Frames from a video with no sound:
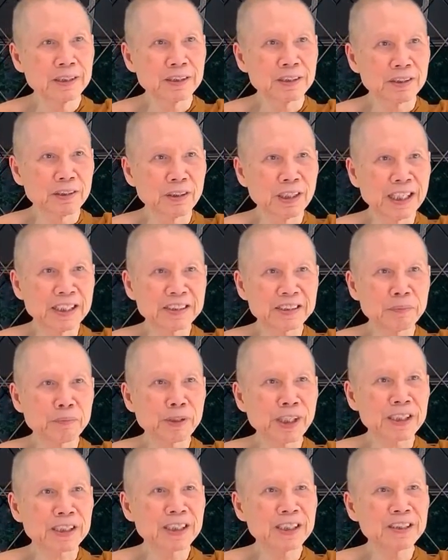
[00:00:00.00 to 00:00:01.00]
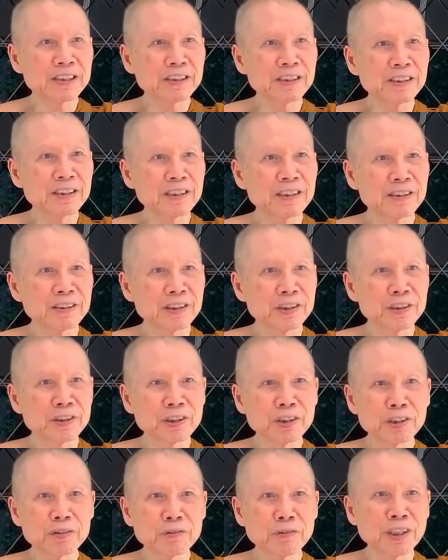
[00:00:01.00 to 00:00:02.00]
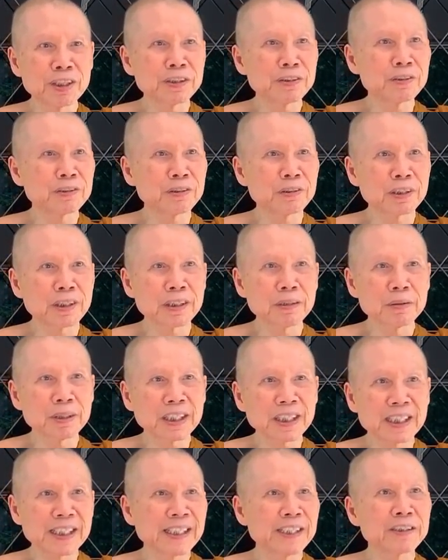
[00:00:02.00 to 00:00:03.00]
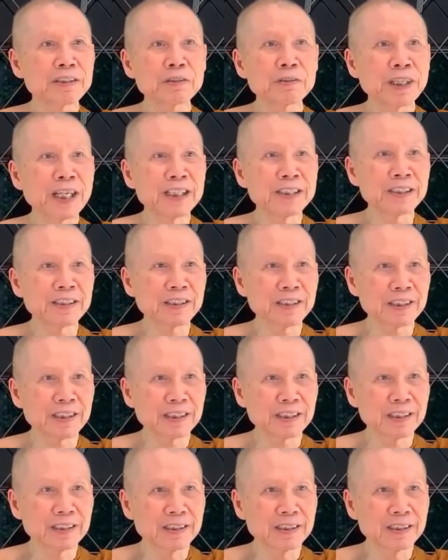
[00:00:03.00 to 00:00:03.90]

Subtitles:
So as a practitioner, you don't want to cling to anything.